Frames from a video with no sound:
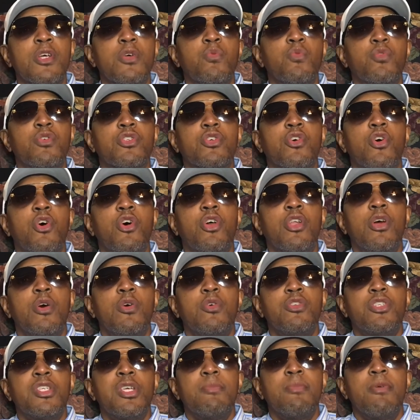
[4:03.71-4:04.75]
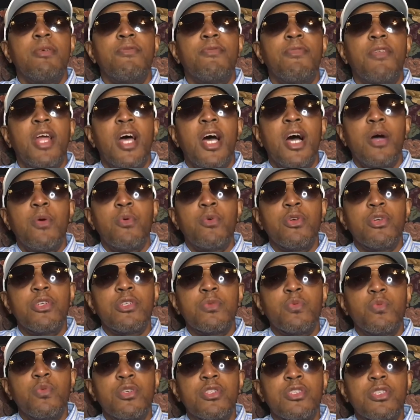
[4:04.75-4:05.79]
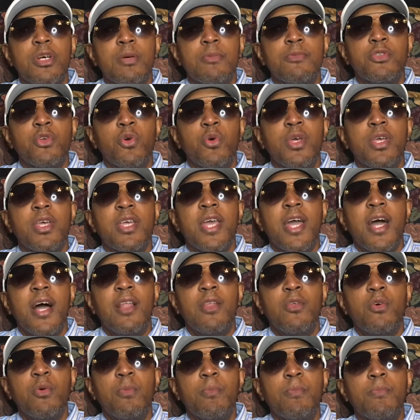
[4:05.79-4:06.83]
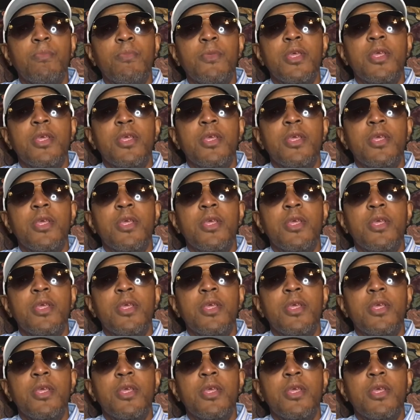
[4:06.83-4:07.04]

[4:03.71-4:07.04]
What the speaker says: What's going on, Jimmy Flowers? What's up, Joey Gallo?